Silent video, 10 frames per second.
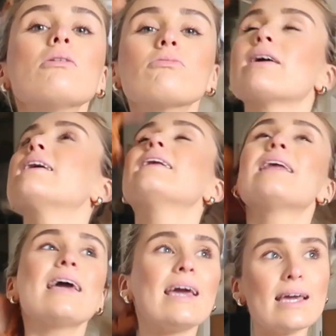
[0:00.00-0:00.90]

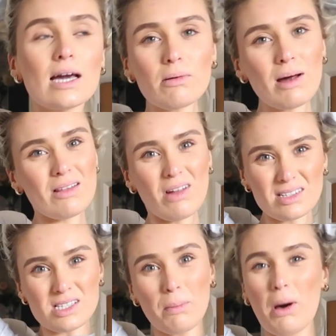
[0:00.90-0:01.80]
really, well, not
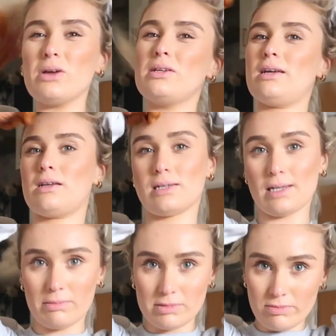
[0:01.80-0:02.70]
disappointed, because
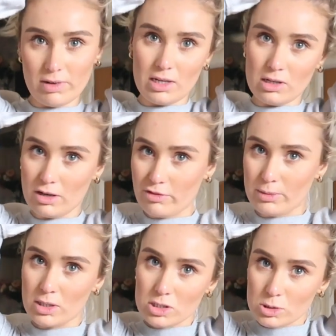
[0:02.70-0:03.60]
I didn't really go for
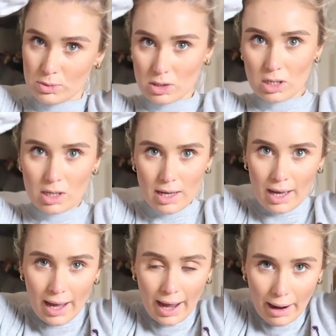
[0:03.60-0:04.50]
much, but
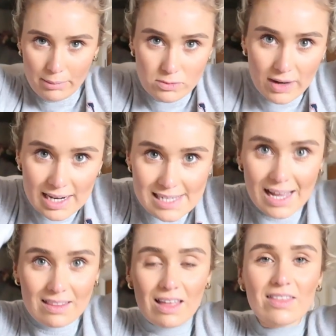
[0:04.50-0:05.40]
I was really
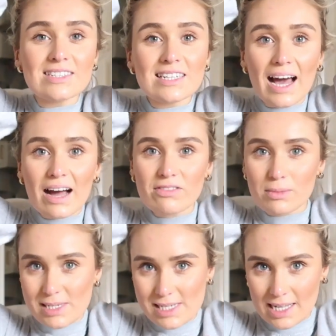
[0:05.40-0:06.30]
sad that they didn't have the
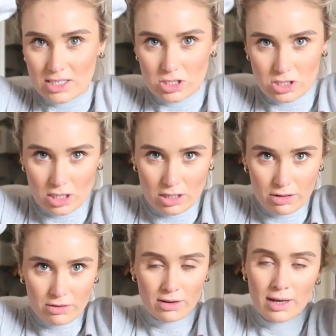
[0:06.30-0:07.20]
Mrs. Hinch stuff.
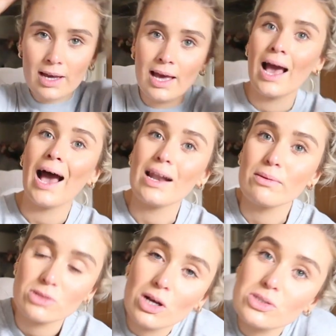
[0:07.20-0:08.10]
And
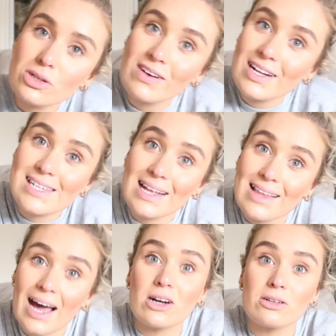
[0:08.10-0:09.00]
I was also really sad
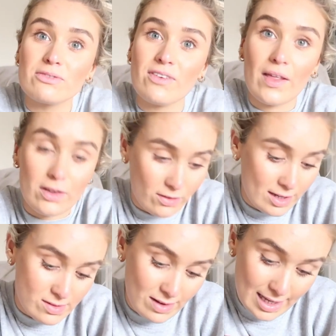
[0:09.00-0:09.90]
that I couldn't find the
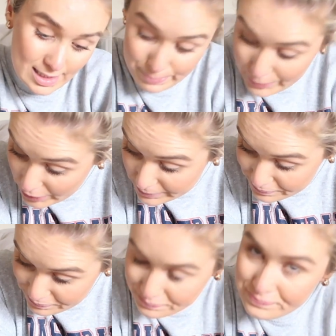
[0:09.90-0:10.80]
crease release, but
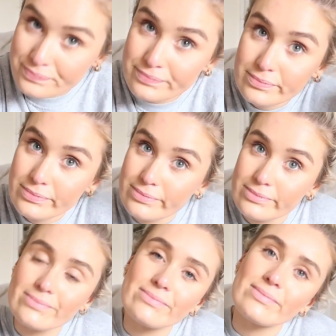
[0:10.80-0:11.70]

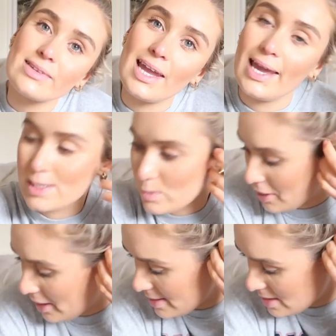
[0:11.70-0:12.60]
it is what
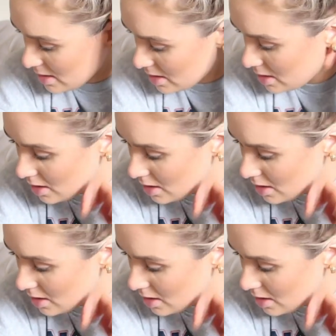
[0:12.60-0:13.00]
it is.